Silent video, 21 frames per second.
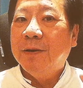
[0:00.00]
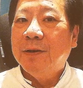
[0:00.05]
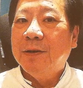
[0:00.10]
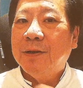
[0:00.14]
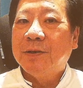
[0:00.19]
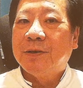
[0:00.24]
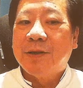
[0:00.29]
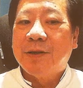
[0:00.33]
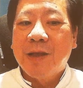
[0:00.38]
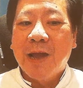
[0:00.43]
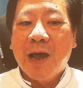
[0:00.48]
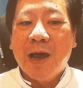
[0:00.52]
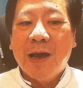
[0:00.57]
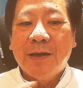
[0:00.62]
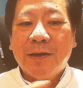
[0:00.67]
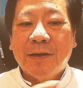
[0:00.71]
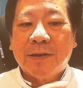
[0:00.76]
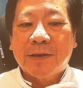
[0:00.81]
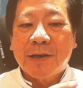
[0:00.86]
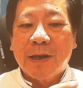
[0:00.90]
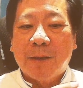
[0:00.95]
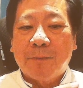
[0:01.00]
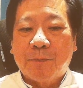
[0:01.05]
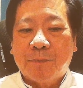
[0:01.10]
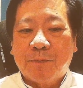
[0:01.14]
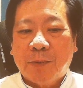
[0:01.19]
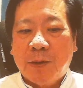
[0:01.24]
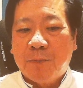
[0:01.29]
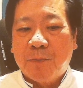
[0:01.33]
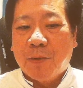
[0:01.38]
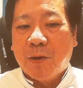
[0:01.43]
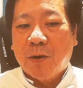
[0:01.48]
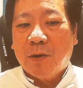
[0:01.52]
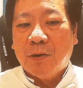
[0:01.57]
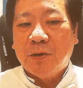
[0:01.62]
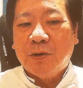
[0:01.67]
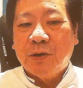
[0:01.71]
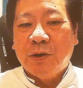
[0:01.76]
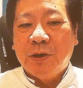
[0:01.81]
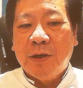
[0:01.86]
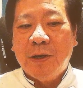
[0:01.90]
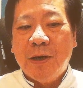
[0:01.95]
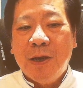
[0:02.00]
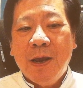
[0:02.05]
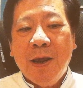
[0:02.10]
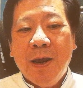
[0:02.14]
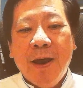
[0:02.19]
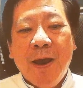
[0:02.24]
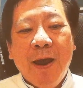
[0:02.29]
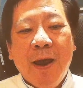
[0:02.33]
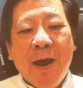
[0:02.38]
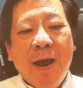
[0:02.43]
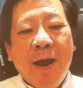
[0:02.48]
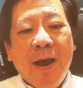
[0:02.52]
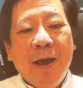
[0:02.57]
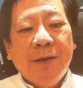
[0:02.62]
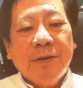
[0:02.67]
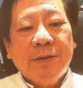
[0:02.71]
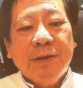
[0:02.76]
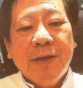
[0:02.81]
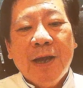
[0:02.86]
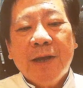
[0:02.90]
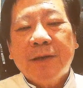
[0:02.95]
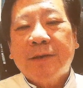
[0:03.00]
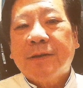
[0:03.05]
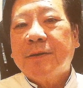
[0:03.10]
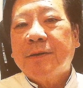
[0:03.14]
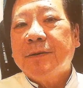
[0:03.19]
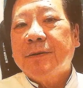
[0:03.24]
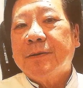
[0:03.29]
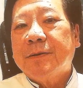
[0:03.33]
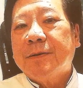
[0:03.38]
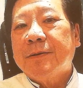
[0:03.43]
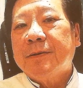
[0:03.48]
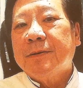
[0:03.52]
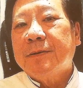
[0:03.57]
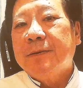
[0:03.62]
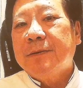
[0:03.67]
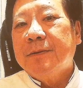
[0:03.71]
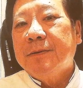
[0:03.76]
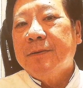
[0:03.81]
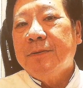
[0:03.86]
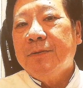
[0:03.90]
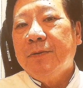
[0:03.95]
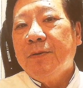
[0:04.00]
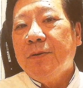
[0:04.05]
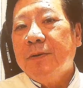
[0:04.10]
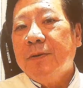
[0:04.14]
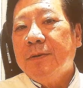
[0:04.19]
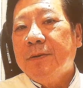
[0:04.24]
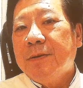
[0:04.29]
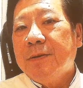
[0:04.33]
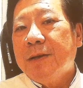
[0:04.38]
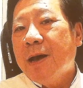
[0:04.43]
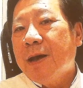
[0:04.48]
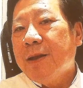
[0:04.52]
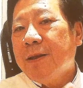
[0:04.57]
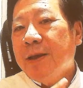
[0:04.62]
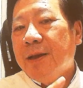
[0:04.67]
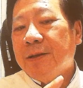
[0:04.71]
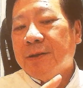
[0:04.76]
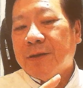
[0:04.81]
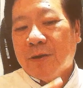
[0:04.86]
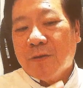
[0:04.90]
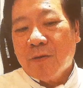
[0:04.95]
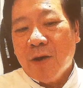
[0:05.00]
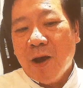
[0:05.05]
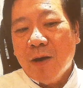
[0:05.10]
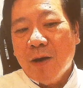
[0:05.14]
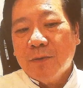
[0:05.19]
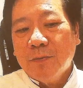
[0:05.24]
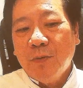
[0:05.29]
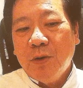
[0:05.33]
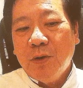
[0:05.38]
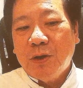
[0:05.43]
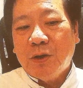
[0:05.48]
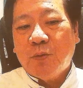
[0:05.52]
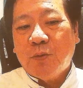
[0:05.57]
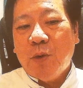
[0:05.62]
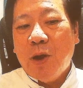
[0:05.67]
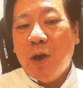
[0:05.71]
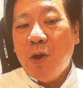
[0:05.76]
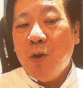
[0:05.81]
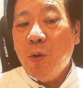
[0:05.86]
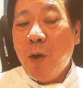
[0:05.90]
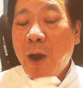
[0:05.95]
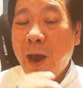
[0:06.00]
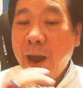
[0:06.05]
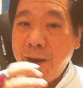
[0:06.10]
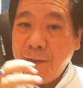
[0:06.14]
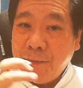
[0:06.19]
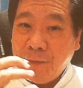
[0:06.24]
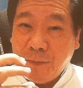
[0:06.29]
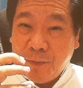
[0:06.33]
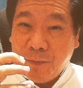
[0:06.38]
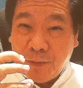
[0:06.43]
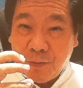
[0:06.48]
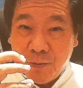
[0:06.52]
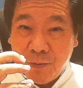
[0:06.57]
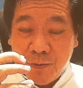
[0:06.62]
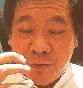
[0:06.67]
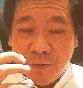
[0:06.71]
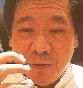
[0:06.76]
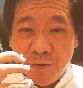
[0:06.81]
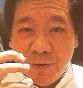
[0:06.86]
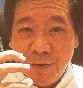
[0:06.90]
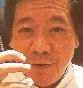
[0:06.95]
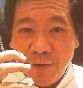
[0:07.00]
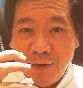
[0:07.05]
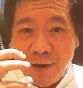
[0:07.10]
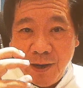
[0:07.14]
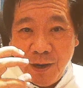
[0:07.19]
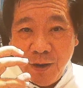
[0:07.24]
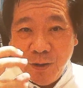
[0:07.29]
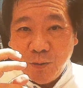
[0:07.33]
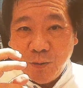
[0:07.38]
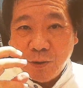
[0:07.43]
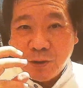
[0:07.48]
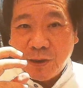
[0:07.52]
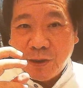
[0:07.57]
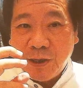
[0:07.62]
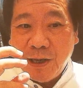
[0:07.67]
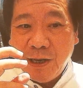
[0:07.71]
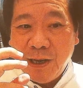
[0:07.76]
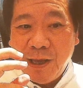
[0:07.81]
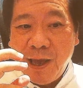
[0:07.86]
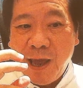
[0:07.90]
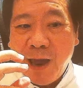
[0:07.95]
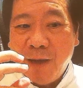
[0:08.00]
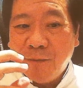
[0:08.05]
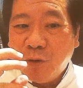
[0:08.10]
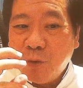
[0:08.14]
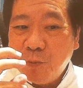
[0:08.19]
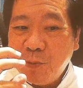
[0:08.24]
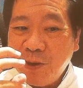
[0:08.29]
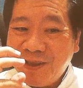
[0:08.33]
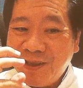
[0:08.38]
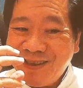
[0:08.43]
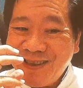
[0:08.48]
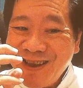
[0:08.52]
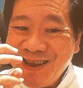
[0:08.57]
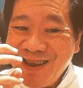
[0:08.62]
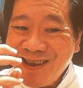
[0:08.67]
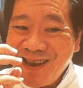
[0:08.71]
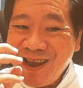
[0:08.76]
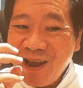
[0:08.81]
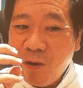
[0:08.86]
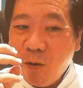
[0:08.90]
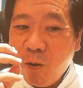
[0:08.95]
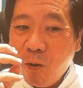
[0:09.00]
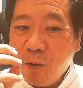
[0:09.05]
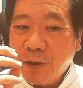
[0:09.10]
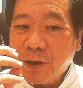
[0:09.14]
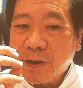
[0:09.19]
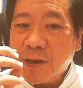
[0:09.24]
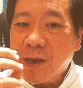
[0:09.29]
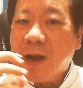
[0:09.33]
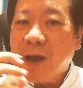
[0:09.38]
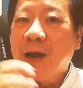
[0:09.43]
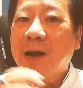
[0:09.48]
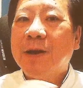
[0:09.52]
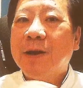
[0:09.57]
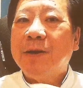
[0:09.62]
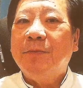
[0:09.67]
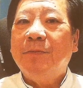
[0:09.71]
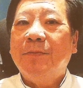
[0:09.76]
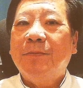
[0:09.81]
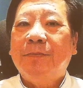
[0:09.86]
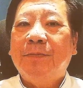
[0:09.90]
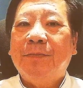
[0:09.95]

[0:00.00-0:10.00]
this 9 typology, is that there's a ground where you have to, interestingly, have to be thinking all the time.